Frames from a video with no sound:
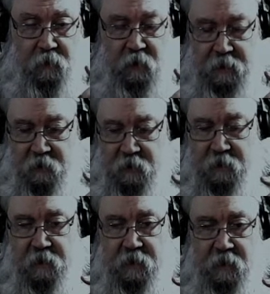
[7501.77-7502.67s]

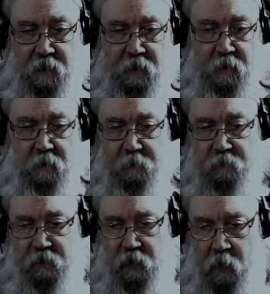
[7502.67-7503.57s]
changing the
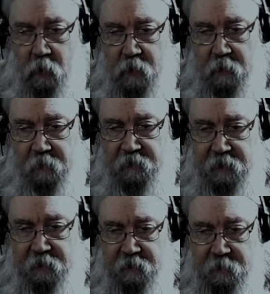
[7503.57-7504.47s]
tone of a
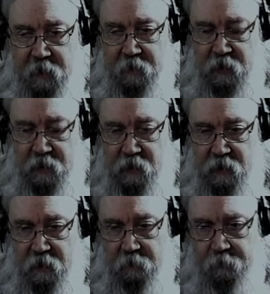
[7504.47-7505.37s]
sentence by
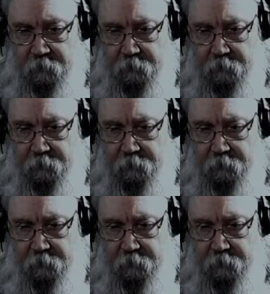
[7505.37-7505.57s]
changing